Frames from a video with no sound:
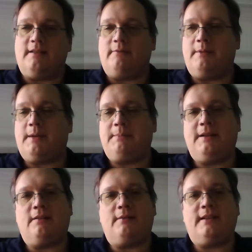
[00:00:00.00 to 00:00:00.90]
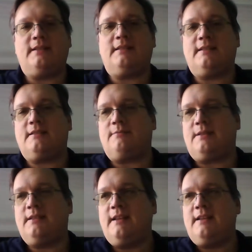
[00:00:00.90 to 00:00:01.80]
We might be going into this with
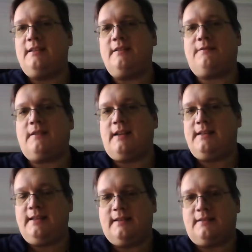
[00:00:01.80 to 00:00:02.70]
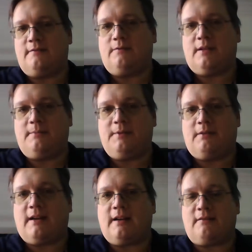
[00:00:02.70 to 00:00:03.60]
different ideas of what a
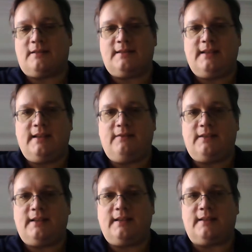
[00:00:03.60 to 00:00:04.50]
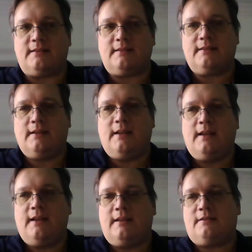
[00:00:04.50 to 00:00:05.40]
bureaucracy even is.
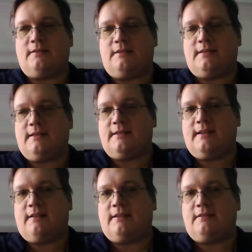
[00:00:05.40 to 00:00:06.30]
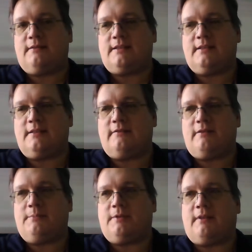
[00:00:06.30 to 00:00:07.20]
And so the 6 characteristics of a
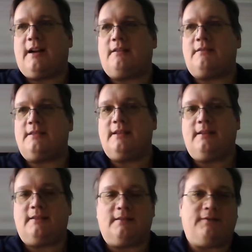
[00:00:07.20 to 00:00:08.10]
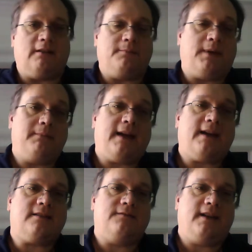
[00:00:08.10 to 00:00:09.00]
bureaucracy, developed by
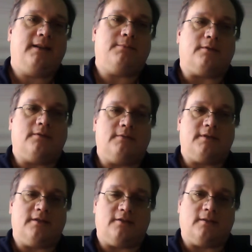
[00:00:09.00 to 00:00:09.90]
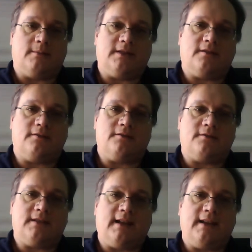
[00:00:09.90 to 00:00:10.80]
Max Weber, who was a German social
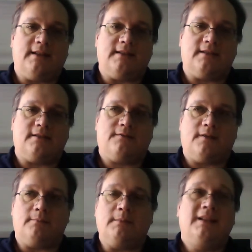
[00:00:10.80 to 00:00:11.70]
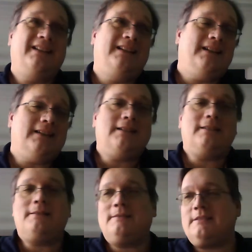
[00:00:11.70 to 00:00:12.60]
scientist from
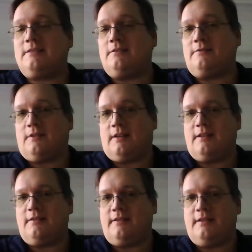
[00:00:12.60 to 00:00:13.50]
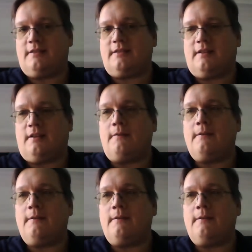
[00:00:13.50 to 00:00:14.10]
just over 100 years ago.